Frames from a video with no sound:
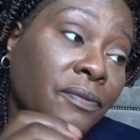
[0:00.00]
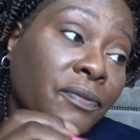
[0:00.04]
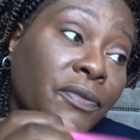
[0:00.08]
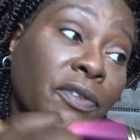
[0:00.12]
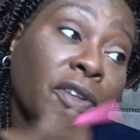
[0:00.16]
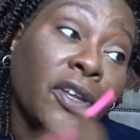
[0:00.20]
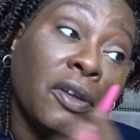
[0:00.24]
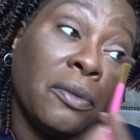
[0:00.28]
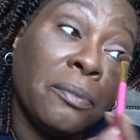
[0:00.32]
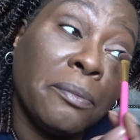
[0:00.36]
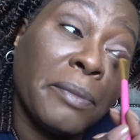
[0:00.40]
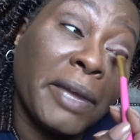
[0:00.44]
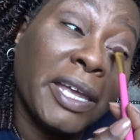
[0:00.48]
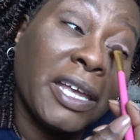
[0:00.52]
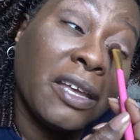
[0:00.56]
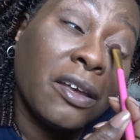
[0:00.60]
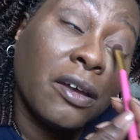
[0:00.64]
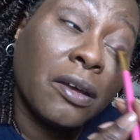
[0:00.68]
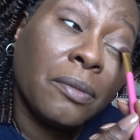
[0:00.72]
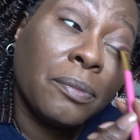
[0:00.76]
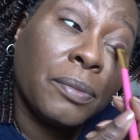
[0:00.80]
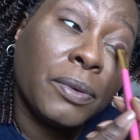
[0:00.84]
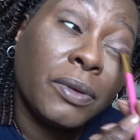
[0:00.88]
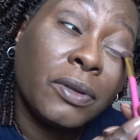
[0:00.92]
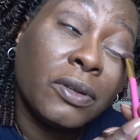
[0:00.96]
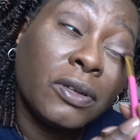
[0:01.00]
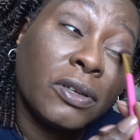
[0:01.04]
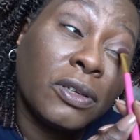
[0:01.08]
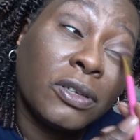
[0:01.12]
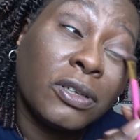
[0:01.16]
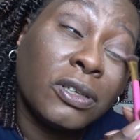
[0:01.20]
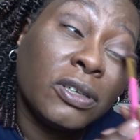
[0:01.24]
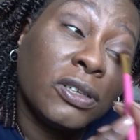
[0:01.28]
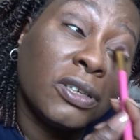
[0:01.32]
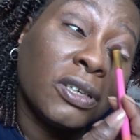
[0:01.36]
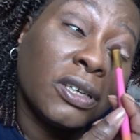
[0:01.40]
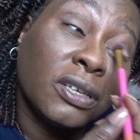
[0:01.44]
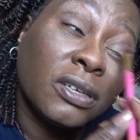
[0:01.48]
no makeup
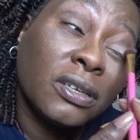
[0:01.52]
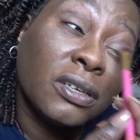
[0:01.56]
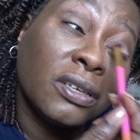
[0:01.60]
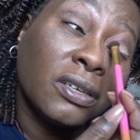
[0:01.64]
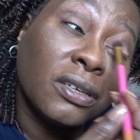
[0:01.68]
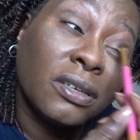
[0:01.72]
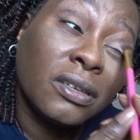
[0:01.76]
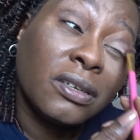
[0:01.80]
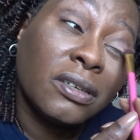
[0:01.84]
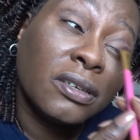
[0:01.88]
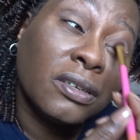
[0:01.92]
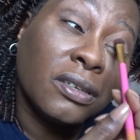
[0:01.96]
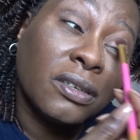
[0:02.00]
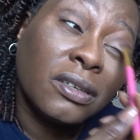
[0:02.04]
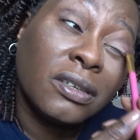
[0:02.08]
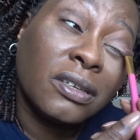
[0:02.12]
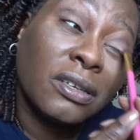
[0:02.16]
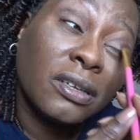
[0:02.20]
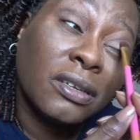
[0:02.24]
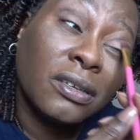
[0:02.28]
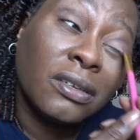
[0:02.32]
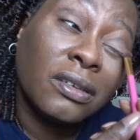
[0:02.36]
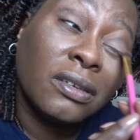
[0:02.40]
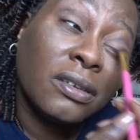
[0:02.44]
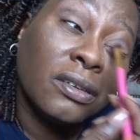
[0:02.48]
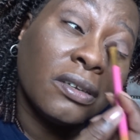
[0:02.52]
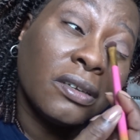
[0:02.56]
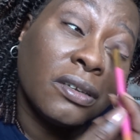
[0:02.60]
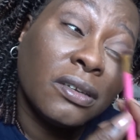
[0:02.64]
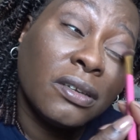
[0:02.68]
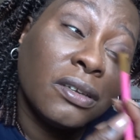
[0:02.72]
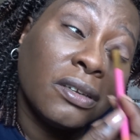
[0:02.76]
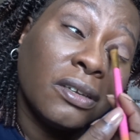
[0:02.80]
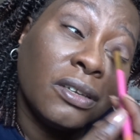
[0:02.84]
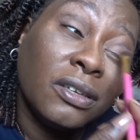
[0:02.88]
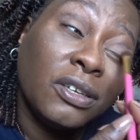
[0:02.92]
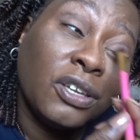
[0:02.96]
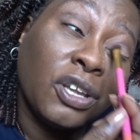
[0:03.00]
look, you know,
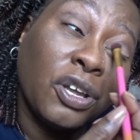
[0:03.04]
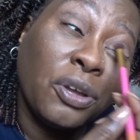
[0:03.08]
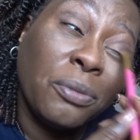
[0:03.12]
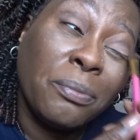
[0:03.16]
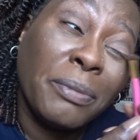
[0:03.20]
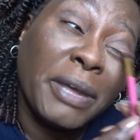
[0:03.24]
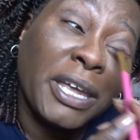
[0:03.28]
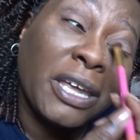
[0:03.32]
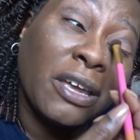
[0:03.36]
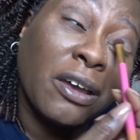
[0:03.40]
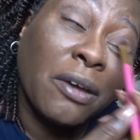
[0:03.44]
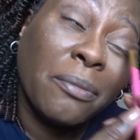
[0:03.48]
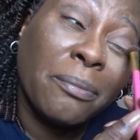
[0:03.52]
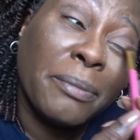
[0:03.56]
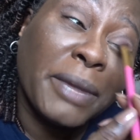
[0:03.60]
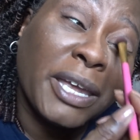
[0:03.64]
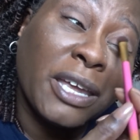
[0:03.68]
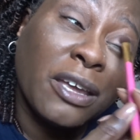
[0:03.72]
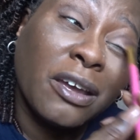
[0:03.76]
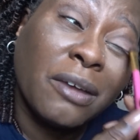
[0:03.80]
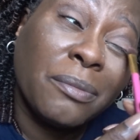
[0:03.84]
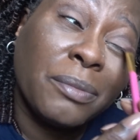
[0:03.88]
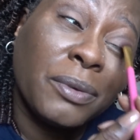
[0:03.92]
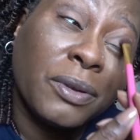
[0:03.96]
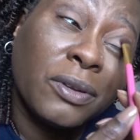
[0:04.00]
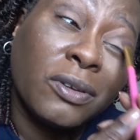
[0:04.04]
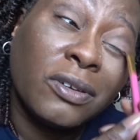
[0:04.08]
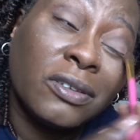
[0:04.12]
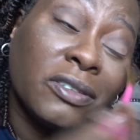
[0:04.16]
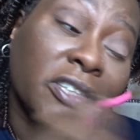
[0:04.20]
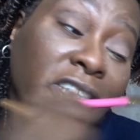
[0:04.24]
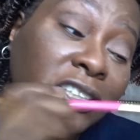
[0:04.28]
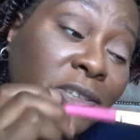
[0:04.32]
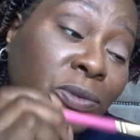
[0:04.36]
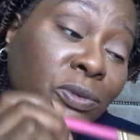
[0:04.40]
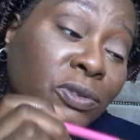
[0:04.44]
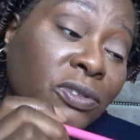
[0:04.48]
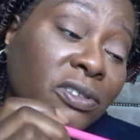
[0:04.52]
no makeup look,
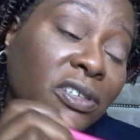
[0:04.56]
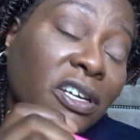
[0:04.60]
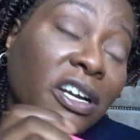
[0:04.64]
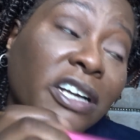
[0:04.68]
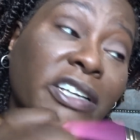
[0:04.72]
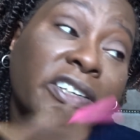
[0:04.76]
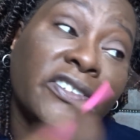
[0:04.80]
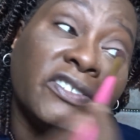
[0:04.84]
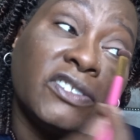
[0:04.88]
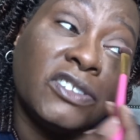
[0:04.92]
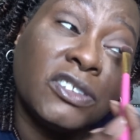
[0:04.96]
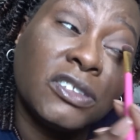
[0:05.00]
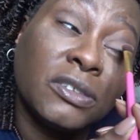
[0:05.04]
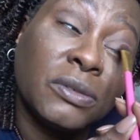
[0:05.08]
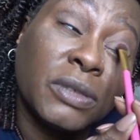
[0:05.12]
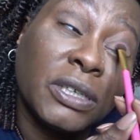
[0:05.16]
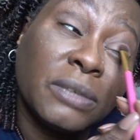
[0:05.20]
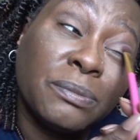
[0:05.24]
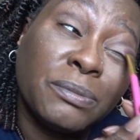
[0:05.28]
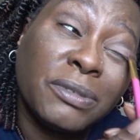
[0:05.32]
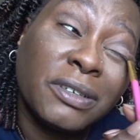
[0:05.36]
this would kind of do it.